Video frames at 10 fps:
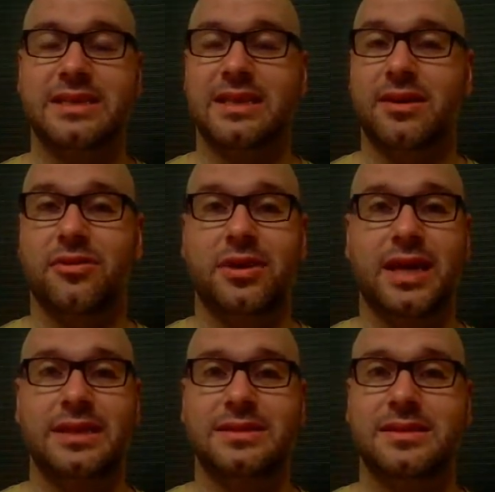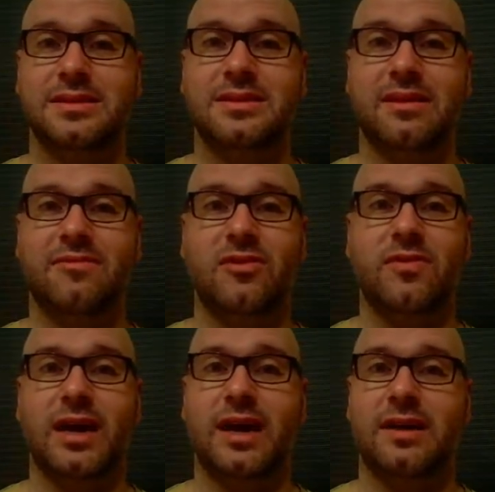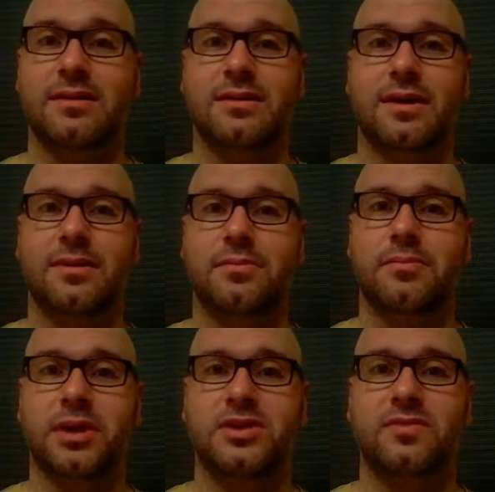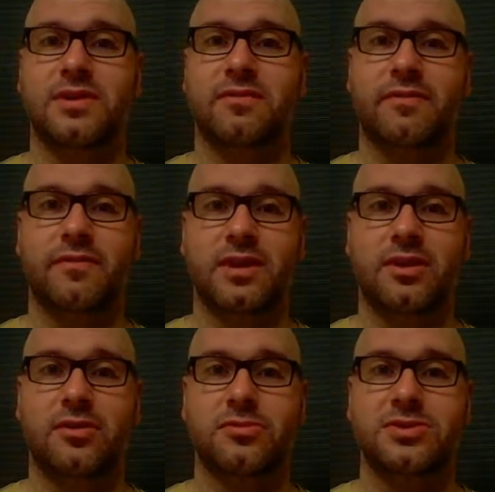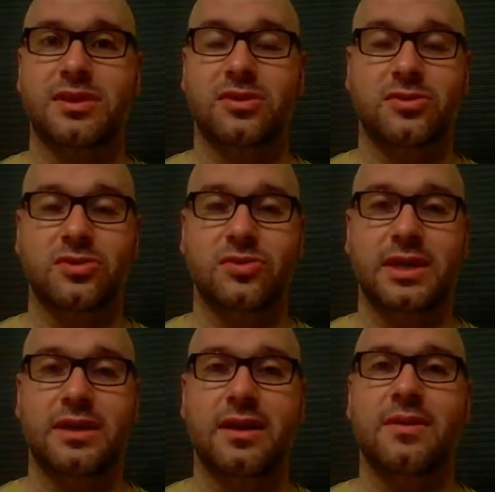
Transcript: In other cases, if you've got a bunch of different videos that you're doing,